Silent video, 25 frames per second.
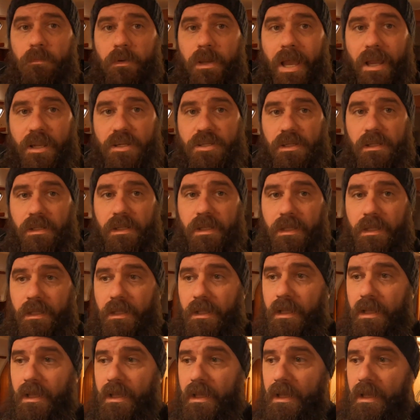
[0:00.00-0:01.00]
We actually
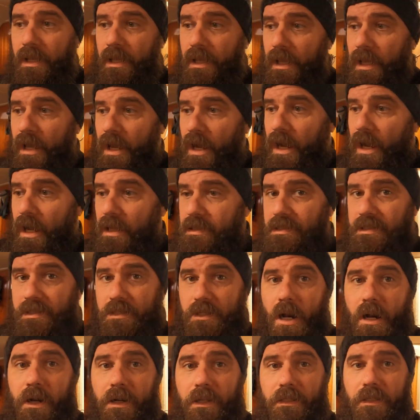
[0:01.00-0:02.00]

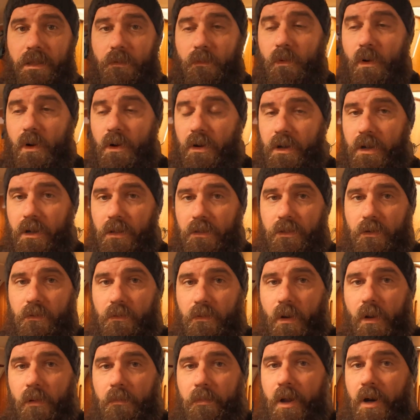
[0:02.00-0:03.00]
started the work on the
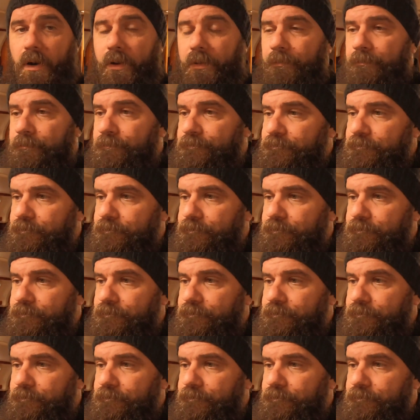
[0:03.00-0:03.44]
roll bar,